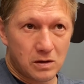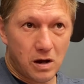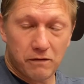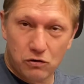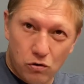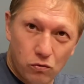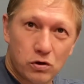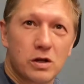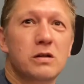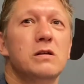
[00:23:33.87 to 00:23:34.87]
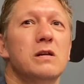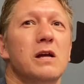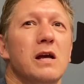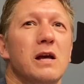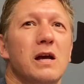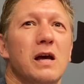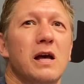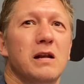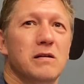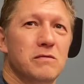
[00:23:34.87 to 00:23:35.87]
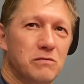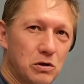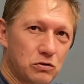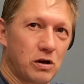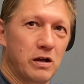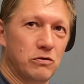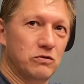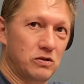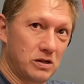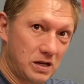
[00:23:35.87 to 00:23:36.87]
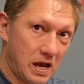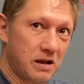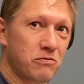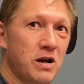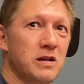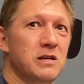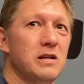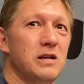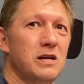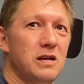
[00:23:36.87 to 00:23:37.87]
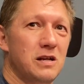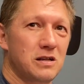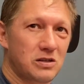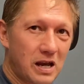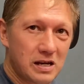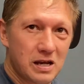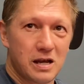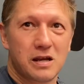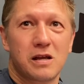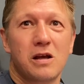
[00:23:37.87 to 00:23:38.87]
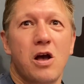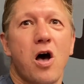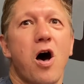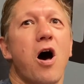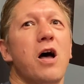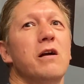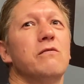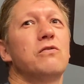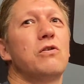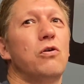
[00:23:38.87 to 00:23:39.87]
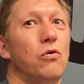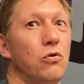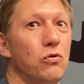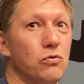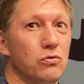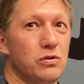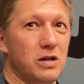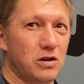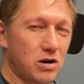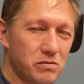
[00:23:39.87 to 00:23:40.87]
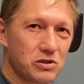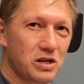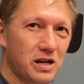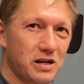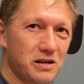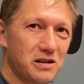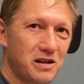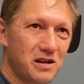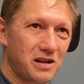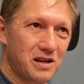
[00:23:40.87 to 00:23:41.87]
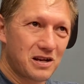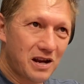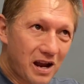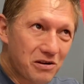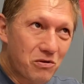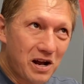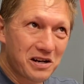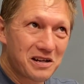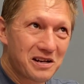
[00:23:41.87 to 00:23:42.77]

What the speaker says: I've cornered at world titles in K1 in its heyday. I have called and commentated K1